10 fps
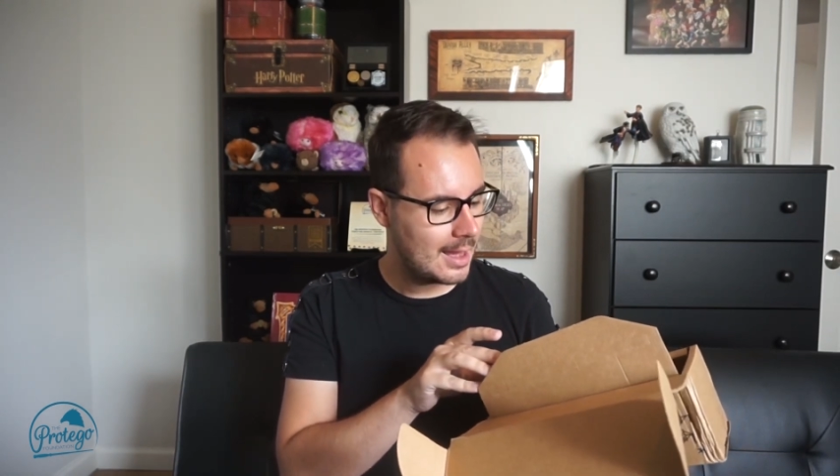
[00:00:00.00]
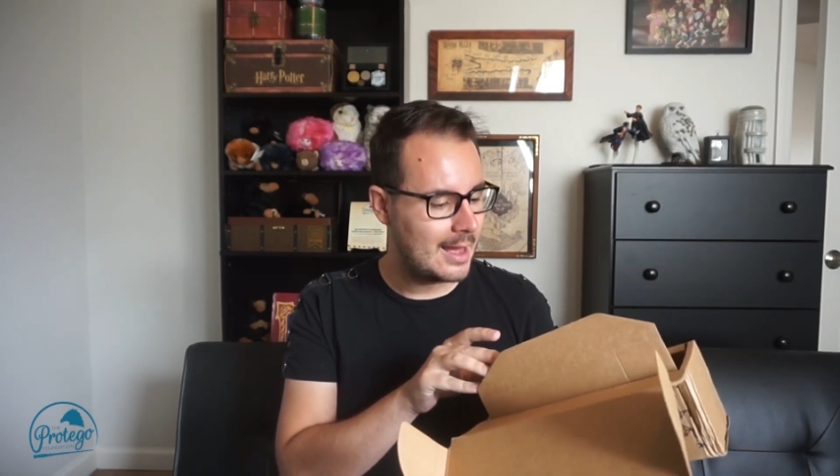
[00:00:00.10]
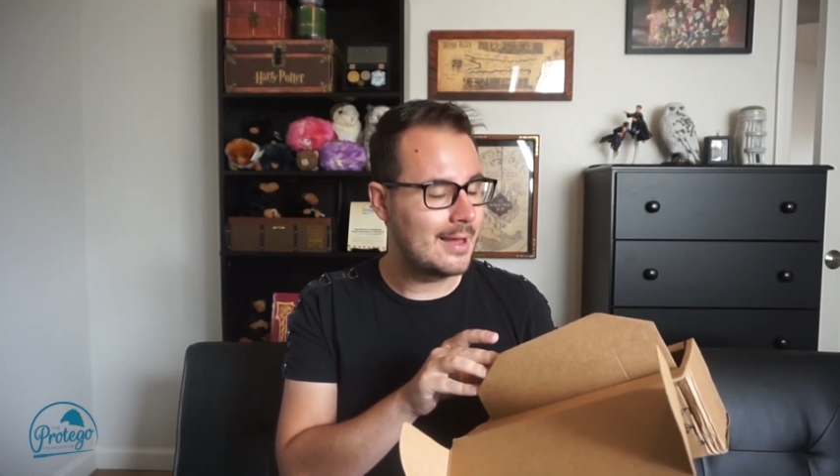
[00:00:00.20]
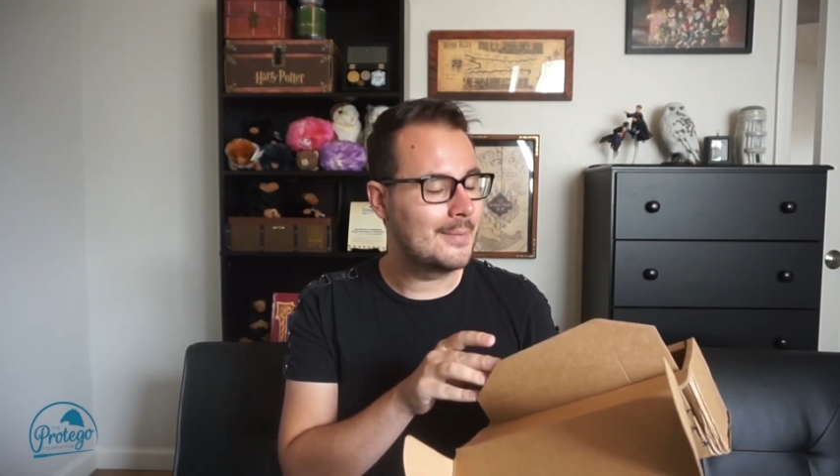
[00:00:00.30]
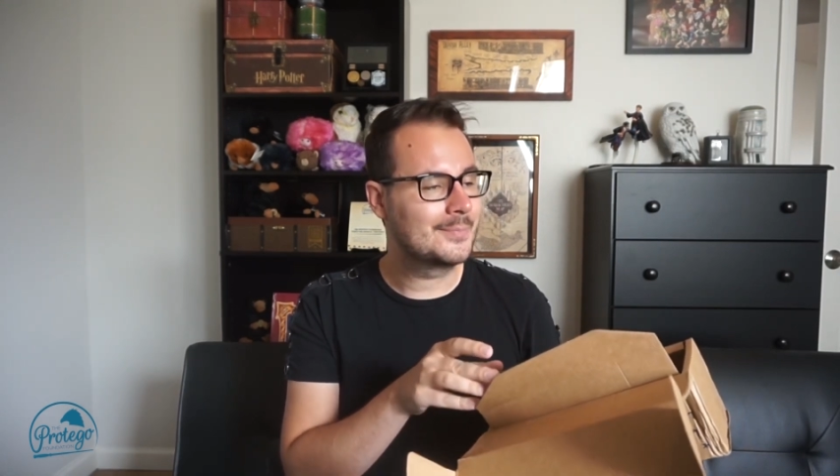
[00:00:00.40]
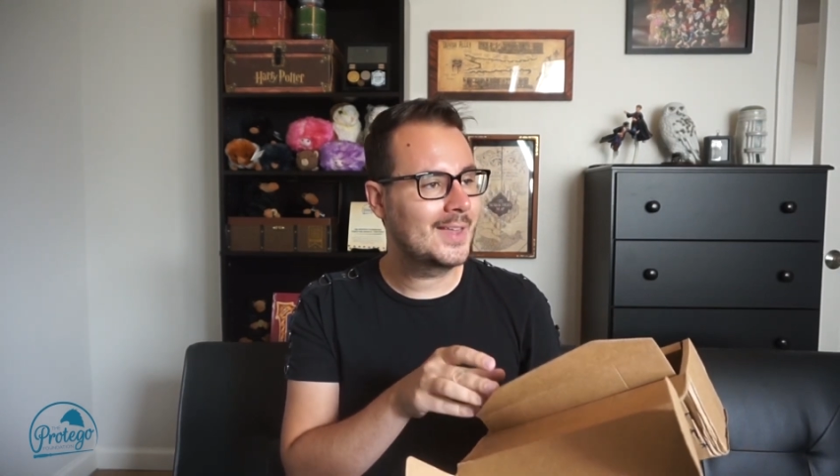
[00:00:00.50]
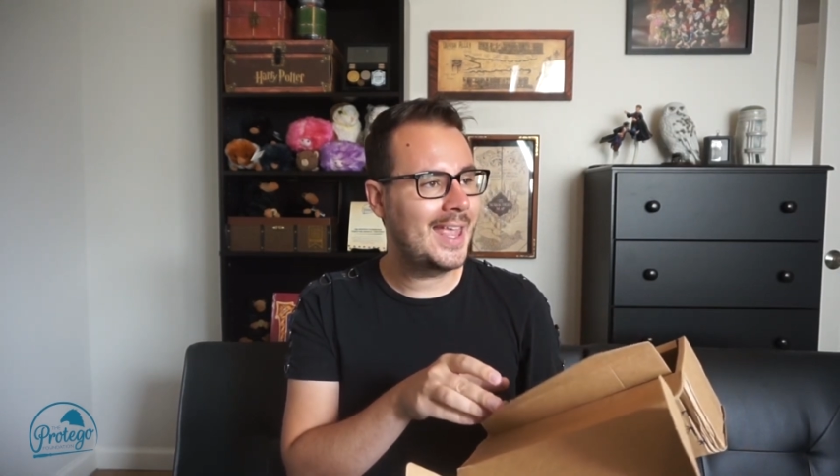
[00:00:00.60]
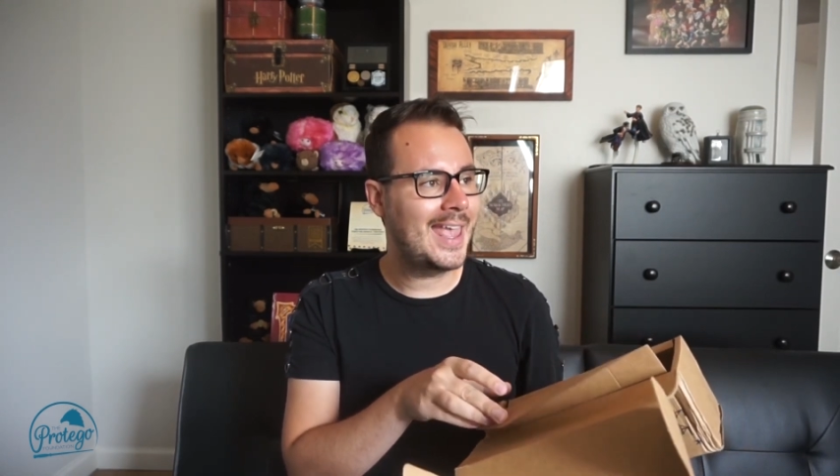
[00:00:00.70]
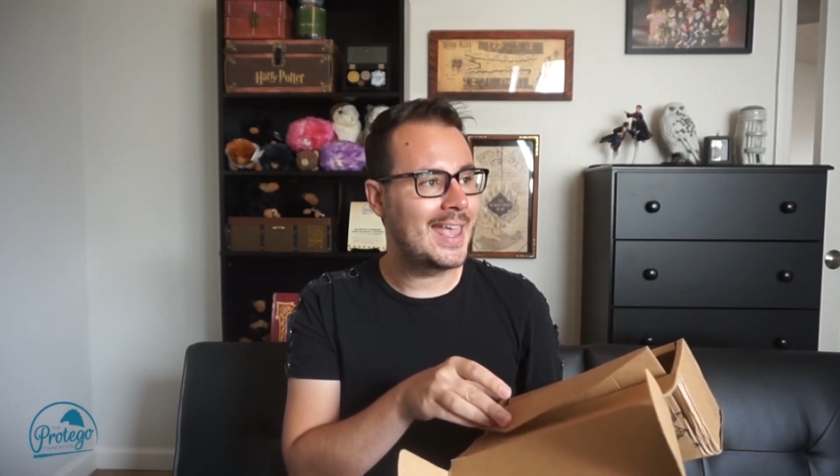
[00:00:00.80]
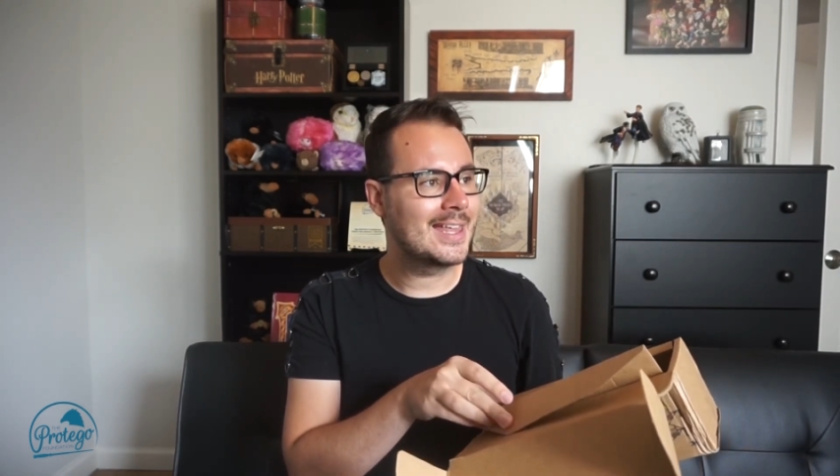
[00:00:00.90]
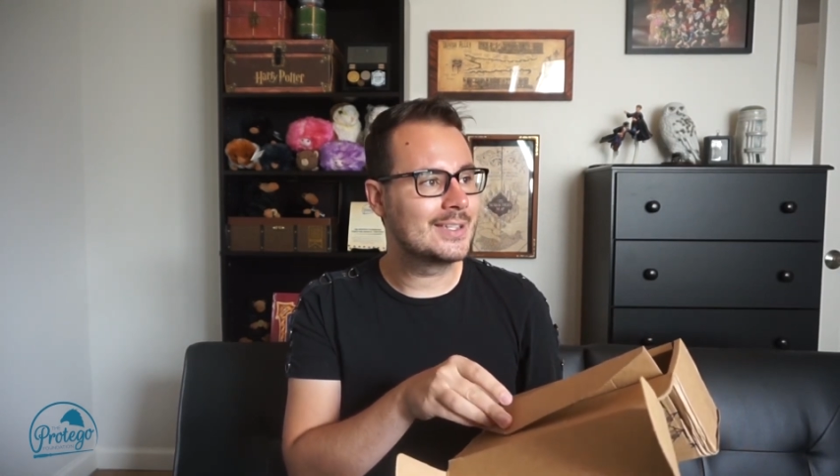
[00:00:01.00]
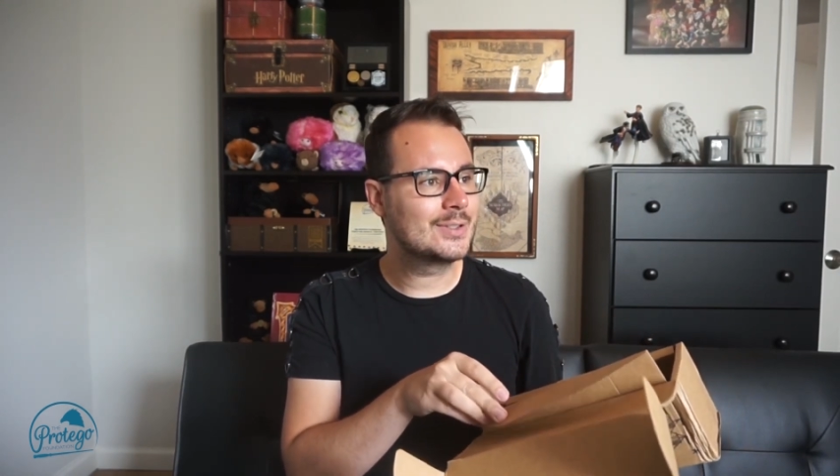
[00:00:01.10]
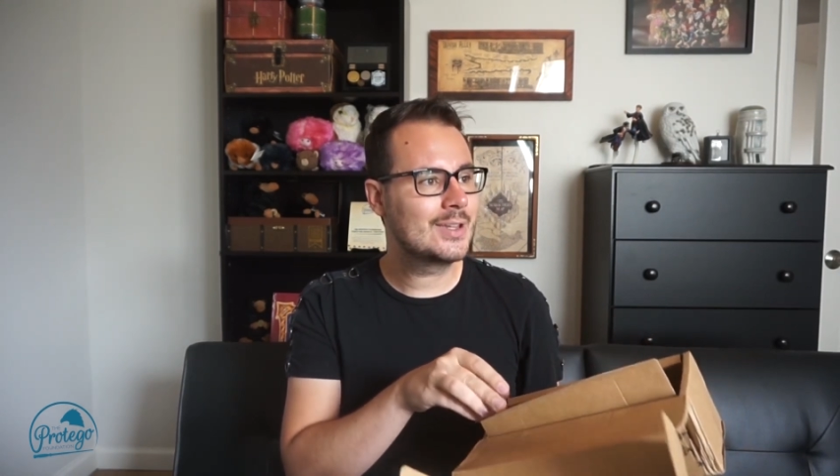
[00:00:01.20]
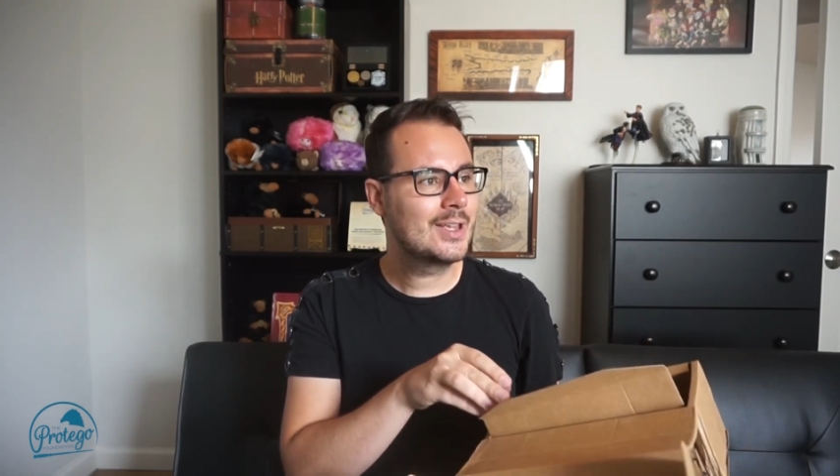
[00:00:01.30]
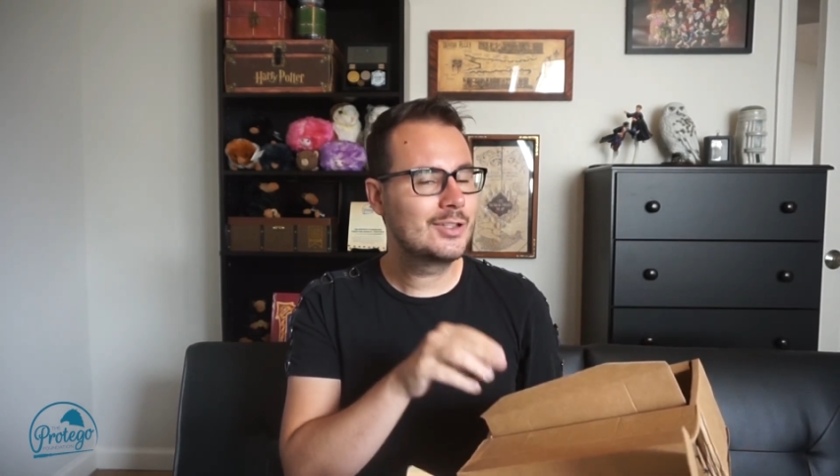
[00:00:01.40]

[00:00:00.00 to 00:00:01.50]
And